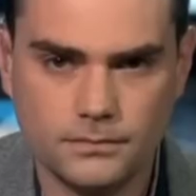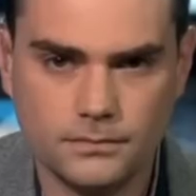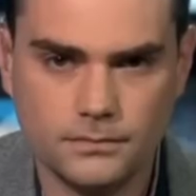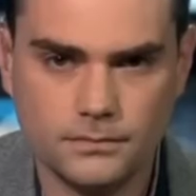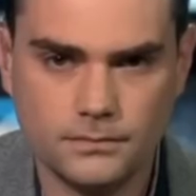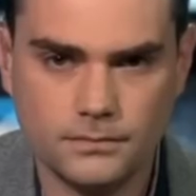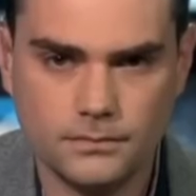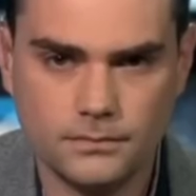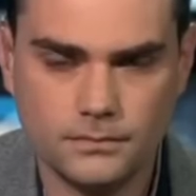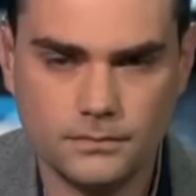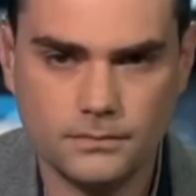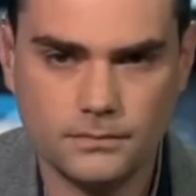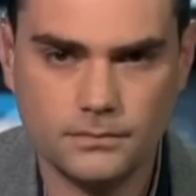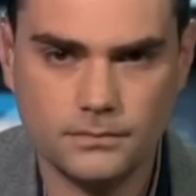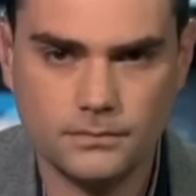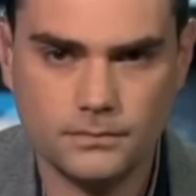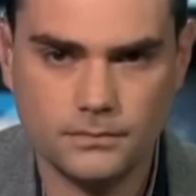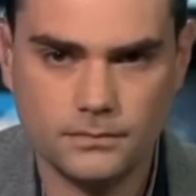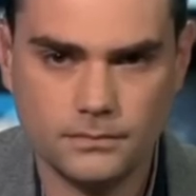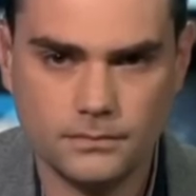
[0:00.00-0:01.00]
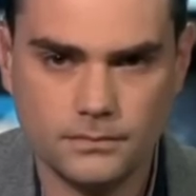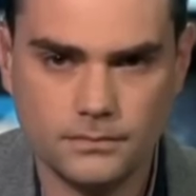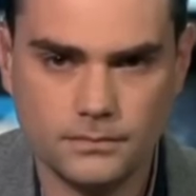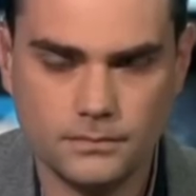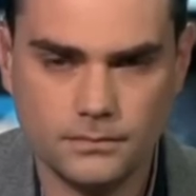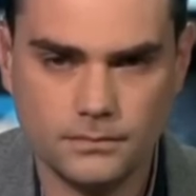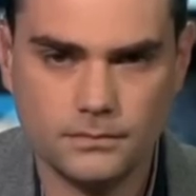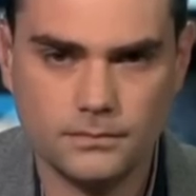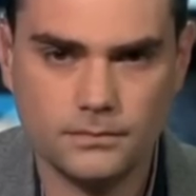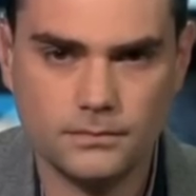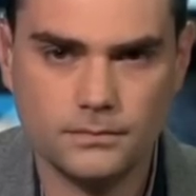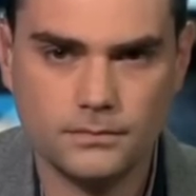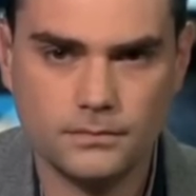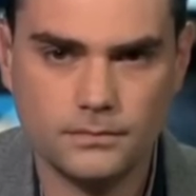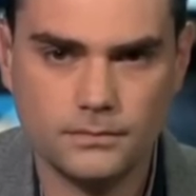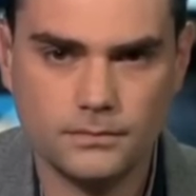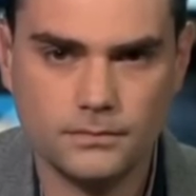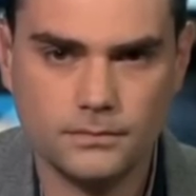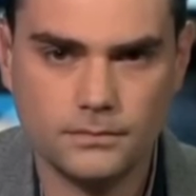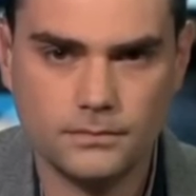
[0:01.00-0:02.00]

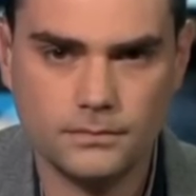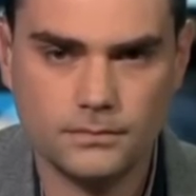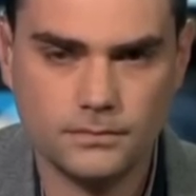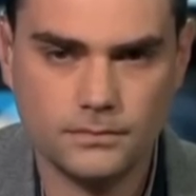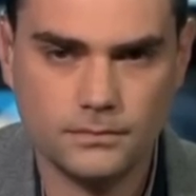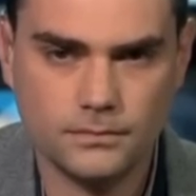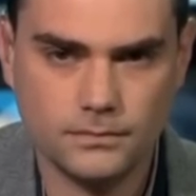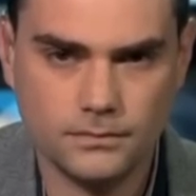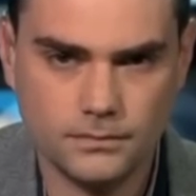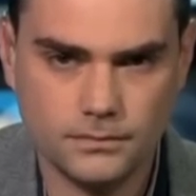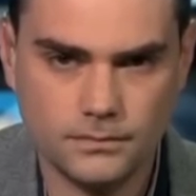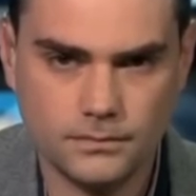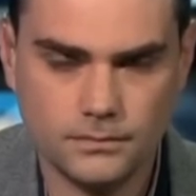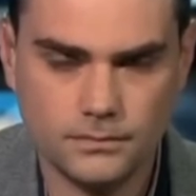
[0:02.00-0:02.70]
[no speech]